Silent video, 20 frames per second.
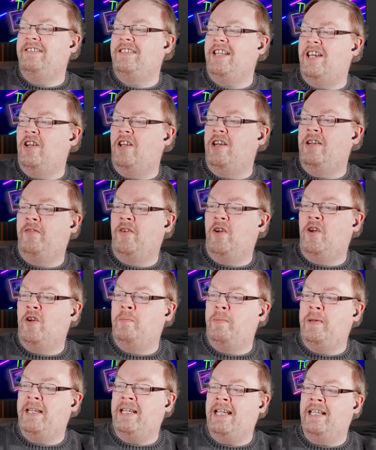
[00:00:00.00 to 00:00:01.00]
and Olive Oil
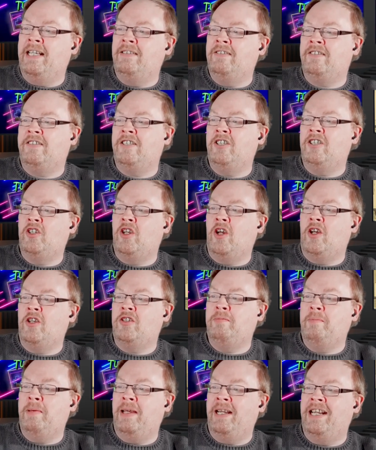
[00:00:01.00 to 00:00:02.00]
begins to toss
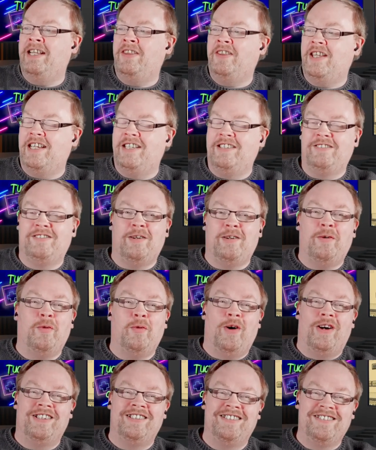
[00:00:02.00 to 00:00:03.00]
many things at
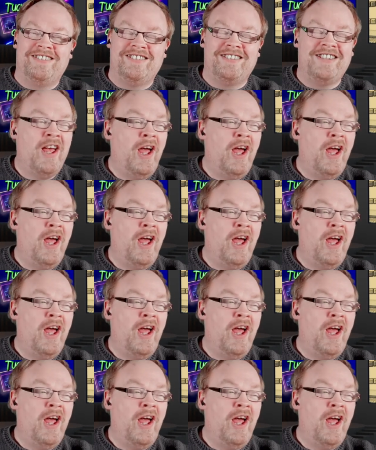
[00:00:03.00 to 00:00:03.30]
once.